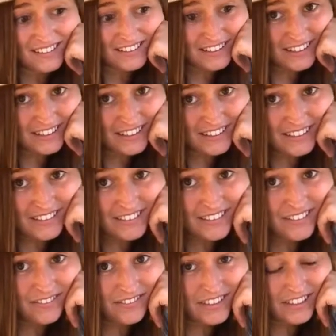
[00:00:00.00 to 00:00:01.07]
it. Sun is
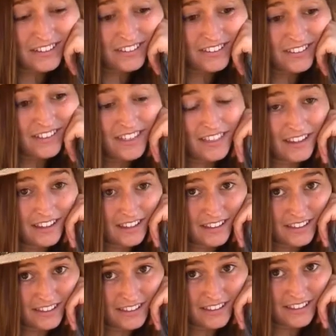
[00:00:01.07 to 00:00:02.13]
the final
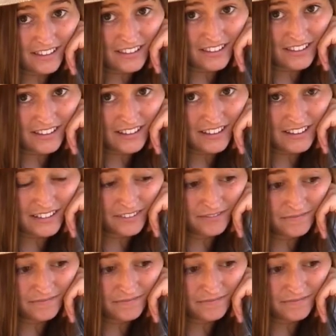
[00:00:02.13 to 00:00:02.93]
thing that seeds need.